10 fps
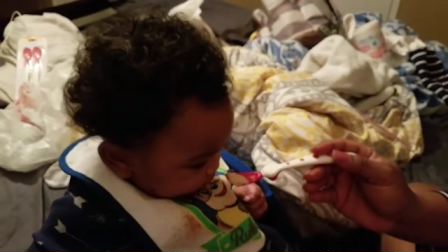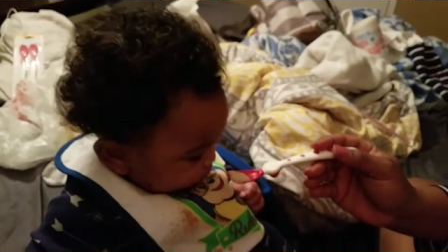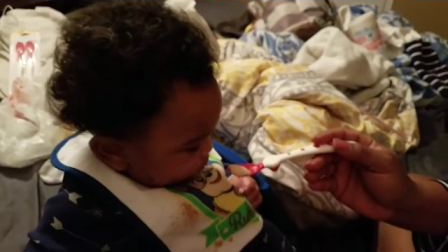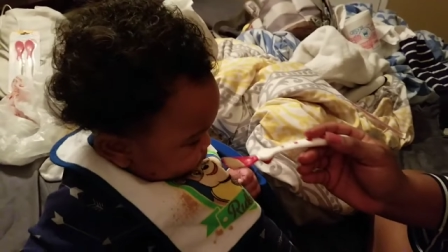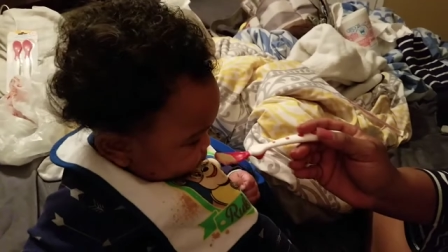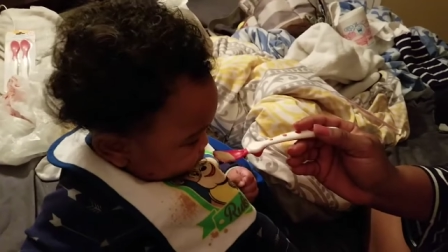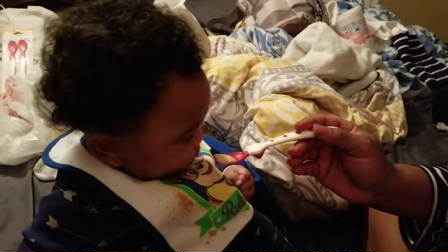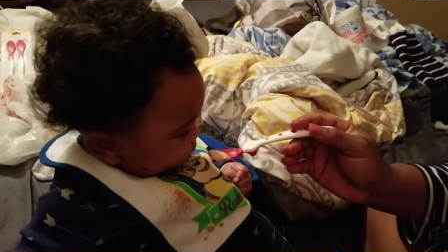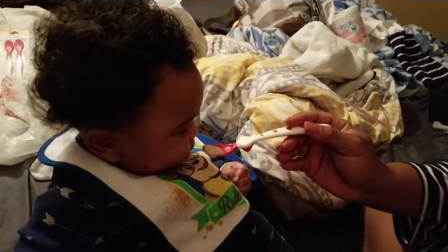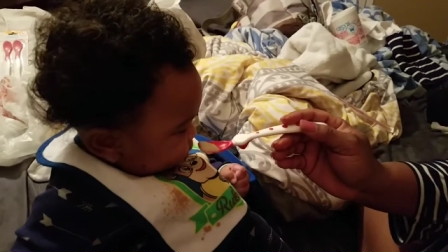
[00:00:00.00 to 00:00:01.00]
leans for he
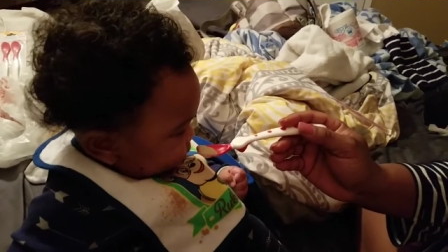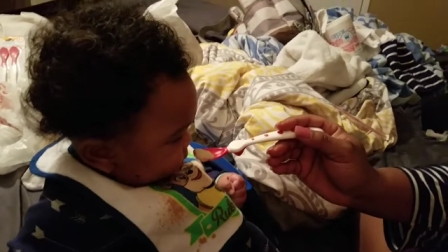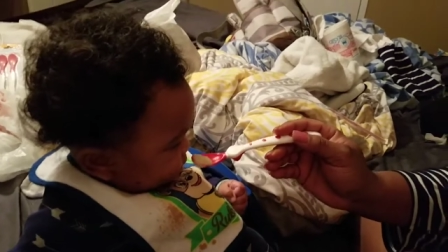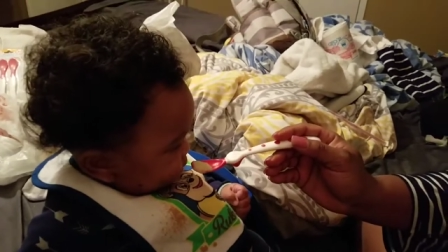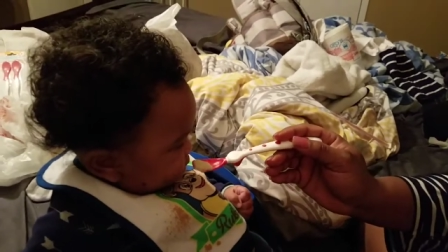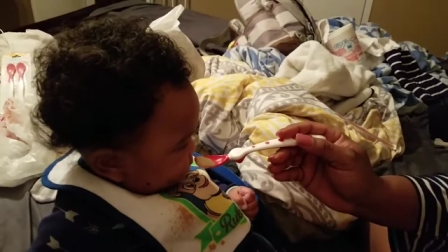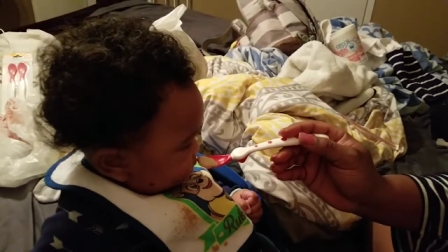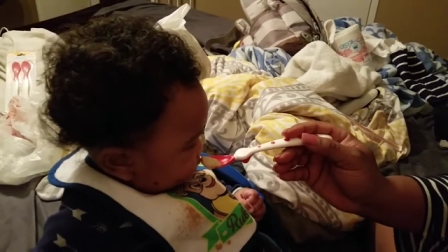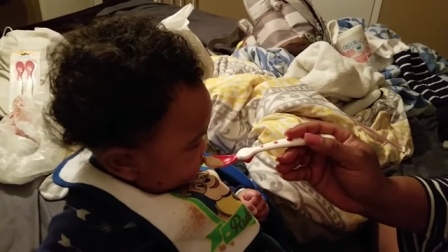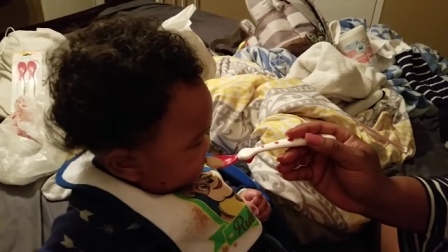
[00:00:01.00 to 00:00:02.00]
just like
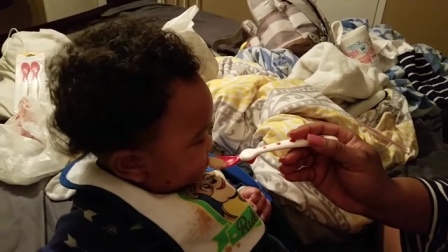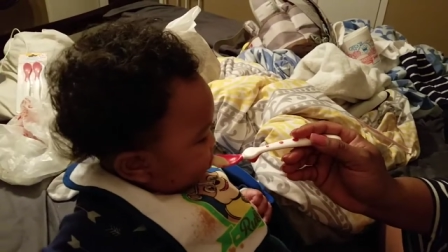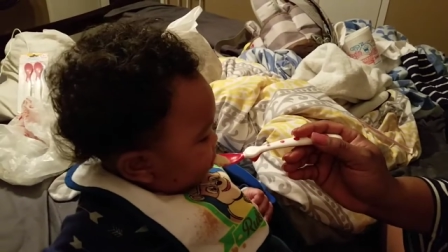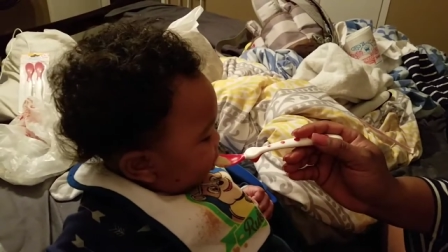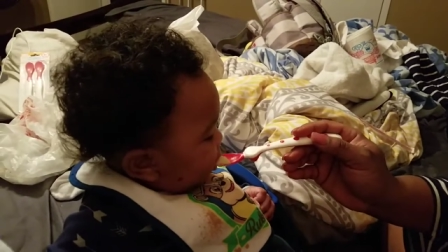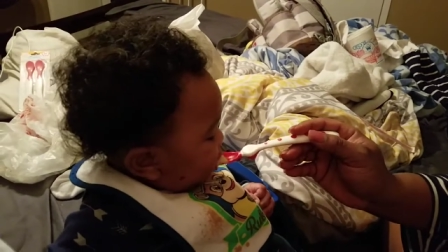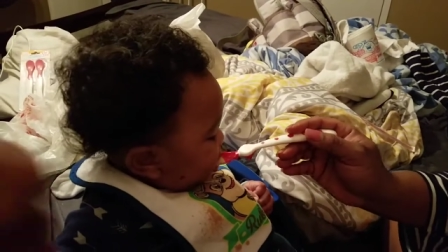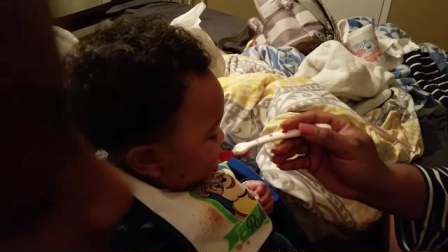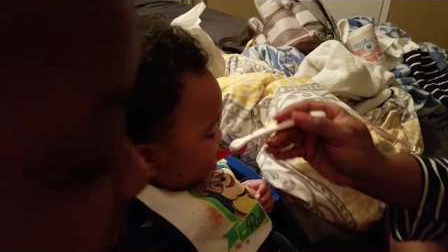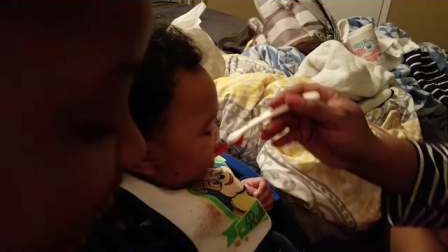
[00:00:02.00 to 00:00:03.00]
he he wanted
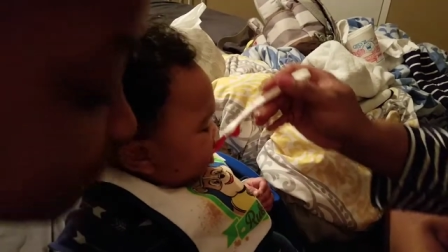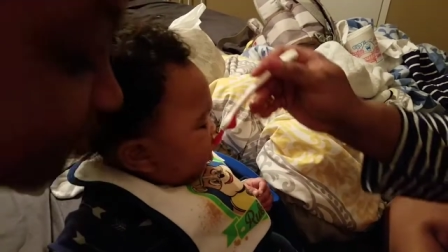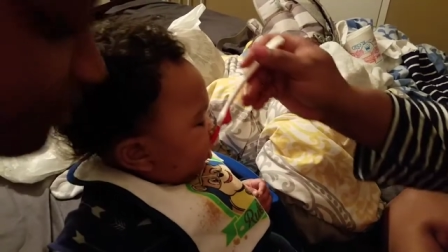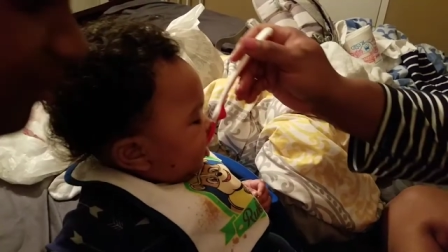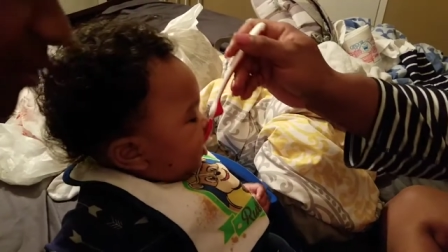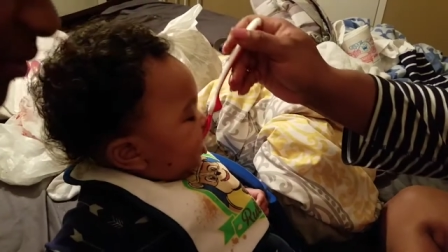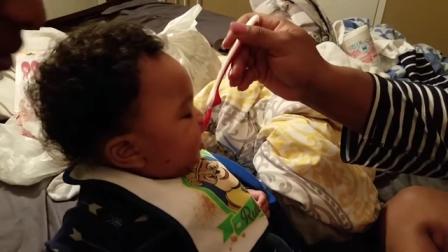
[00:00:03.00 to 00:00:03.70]
to eat so